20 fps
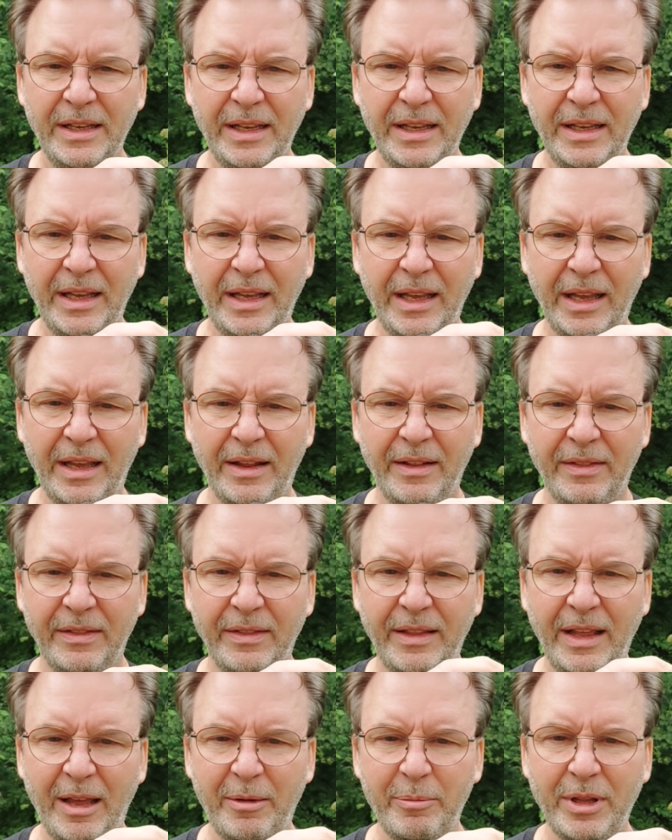
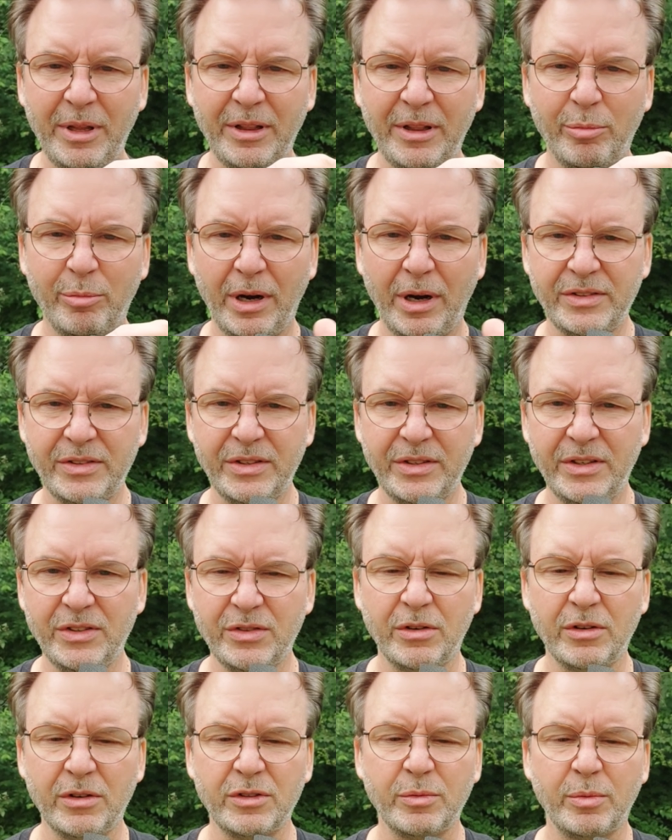and that meant the brass
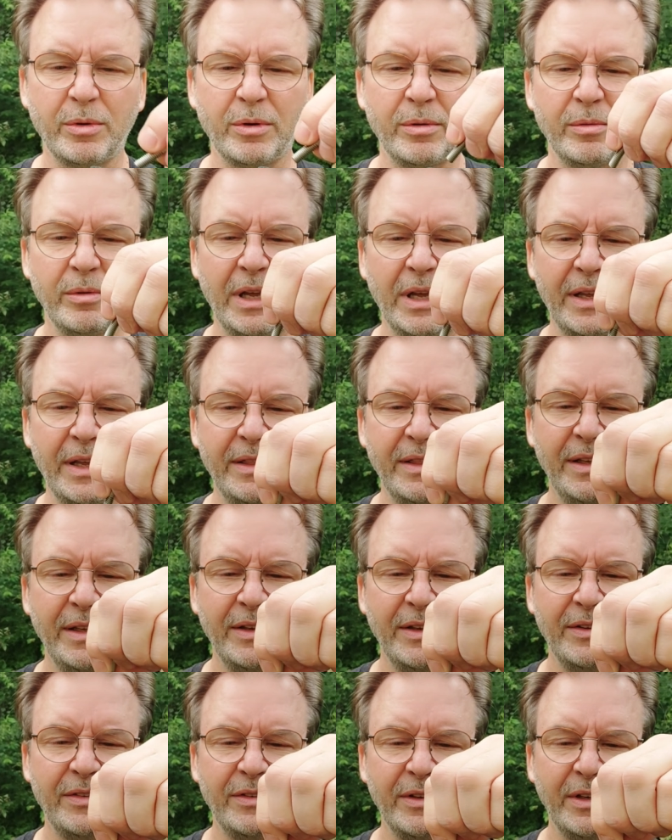inserts were like this,